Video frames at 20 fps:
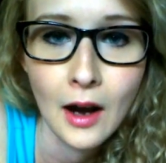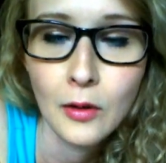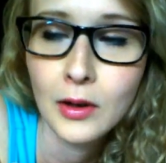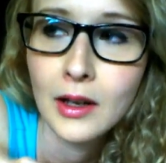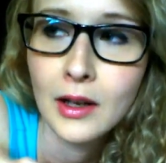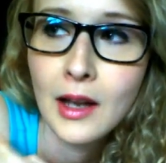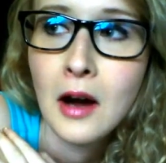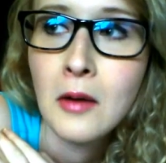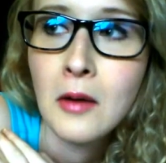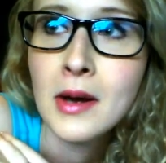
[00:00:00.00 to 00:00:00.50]
I would
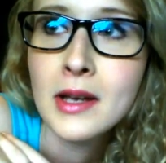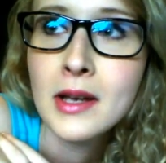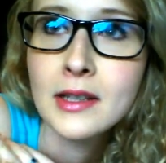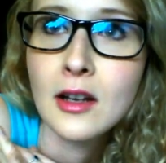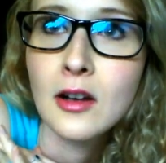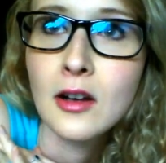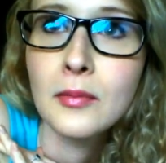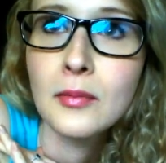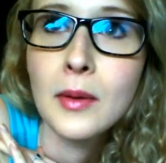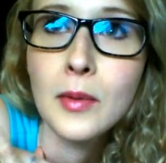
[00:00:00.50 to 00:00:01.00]
allow
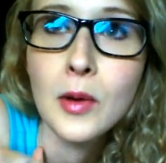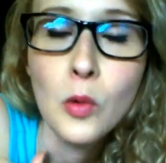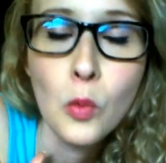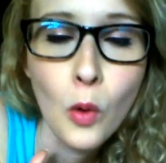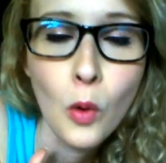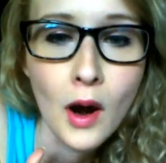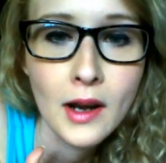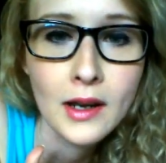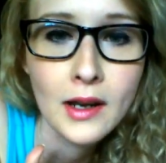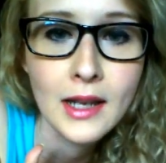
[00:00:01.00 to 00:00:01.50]
myself maybe
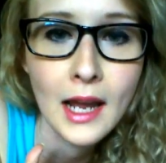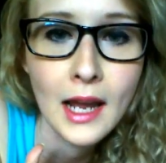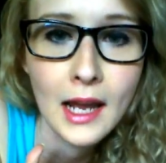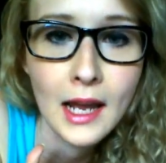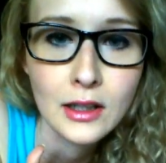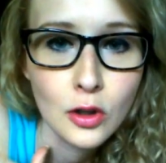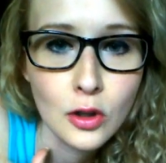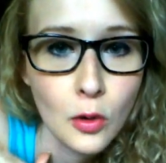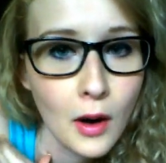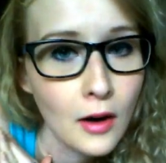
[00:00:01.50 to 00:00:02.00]
one day
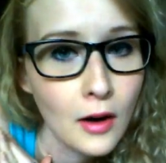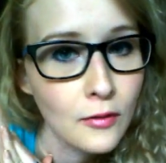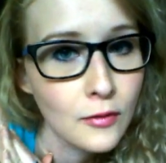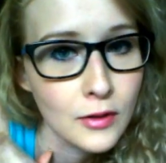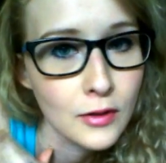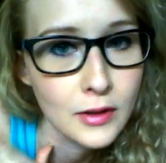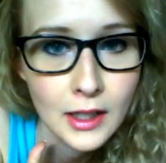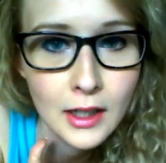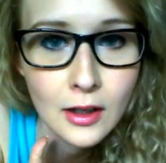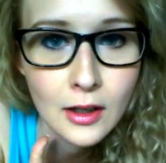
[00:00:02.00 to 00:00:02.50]
to go out
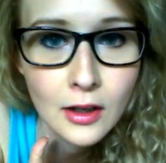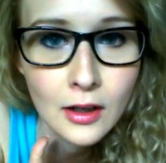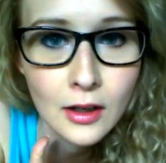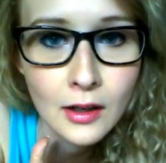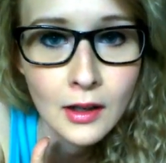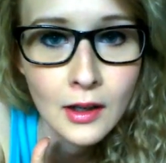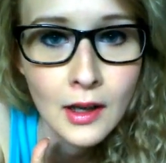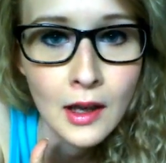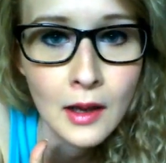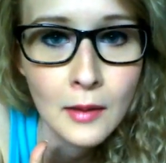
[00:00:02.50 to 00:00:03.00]
for dinner